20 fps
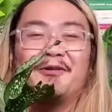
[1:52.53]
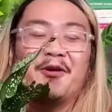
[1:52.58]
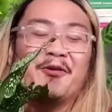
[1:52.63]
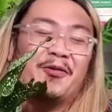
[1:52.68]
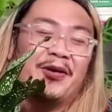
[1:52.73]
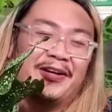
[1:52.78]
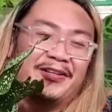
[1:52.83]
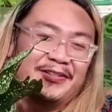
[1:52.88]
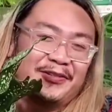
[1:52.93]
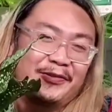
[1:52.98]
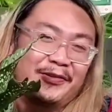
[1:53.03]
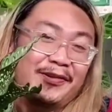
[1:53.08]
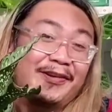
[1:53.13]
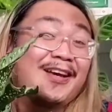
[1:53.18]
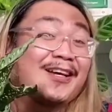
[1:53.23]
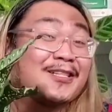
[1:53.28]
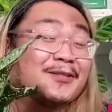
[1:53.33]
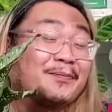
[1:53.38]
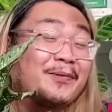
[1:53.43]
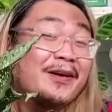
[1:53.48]
Okay, so the
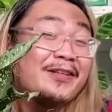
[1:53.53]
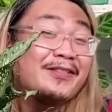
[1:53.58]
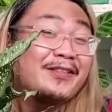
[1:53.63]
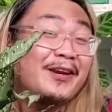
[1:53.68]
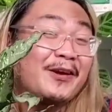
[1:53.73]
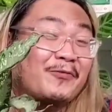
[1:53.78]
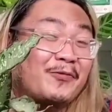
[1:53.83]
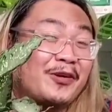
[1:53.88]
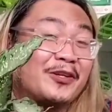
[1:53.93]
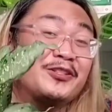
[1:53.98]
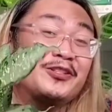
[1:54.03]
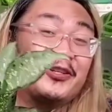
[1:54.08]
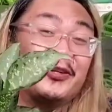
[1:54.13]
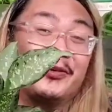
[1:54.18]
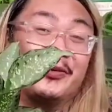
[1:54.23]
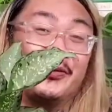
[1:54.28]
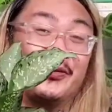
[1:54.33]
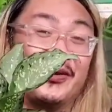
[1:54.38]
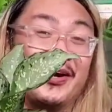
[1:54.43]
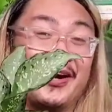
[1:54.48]
next plant that I want to show
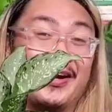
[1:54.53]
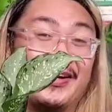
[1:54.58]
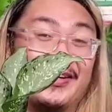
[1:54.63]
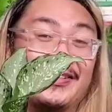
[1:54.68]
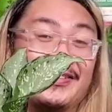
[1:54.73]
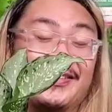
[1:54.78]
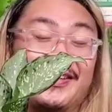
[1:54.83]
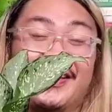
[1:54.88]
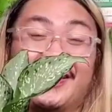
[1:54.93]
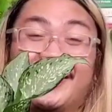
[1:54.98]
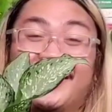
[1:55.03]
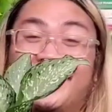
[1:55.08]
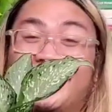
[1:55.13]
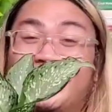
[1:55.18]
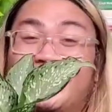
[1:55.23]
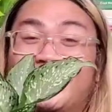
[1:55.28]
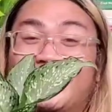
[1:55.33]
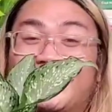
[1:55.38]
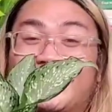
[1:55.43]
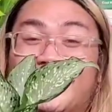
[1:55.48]
you guys
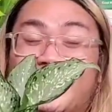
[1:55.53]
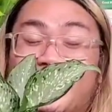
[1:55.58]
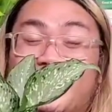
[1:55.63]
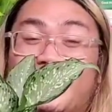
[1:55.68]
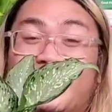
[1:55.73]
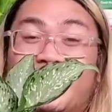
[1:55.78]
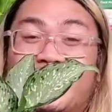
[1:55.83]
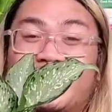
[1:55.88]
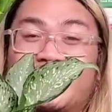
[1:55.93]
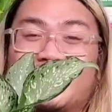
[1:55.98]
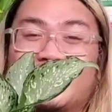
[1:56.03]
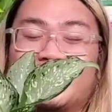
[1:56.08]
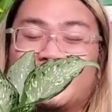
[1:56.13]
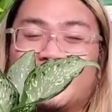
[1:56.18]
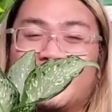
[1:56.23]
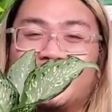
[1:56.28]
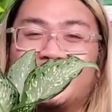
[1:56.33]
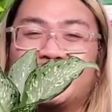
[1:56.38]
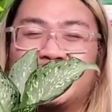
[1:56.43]
is this